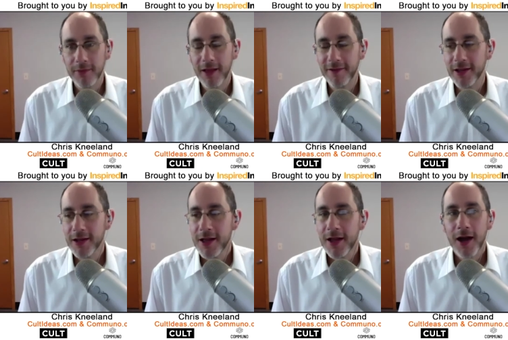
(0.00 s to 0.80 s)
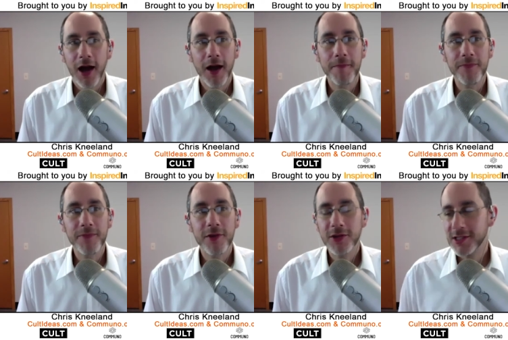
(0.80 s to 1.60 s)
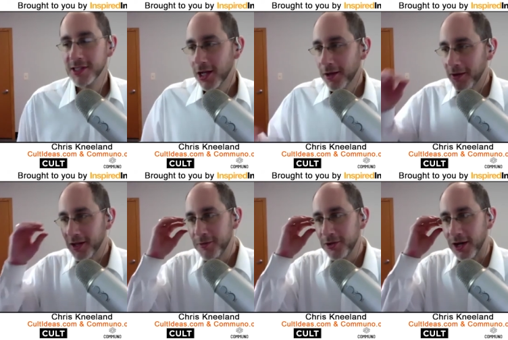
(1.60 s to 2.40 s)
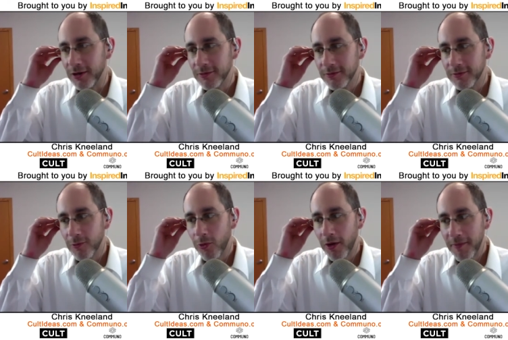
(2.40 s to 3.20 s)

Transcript: love it. Chris, let's talk about Communo. What